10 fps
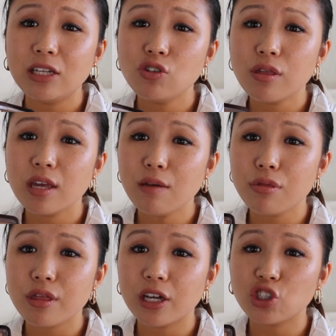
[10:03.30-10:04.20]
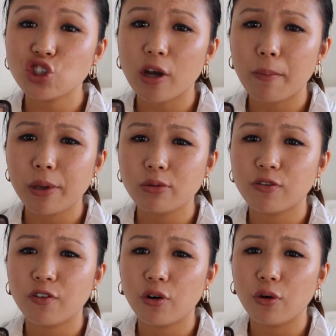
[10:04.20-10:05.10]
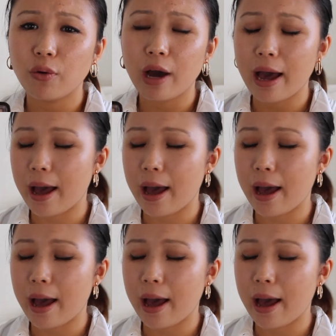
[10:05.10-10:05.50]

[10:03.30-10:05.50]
it just gives such a beautiful